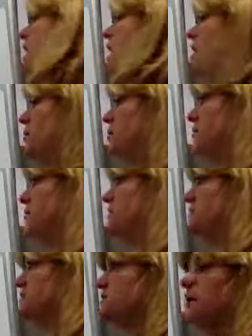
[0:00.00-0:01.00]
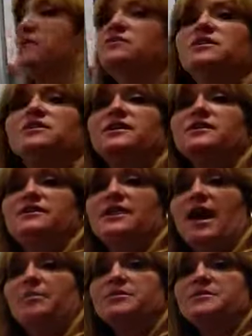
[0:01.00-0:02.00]
um, but this is basically the
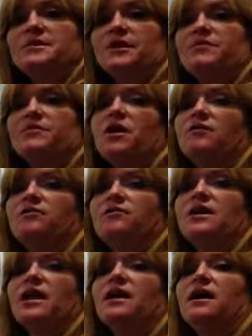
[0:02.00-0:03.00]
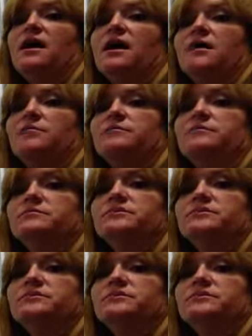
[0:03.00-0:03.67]
topics that I've covered um,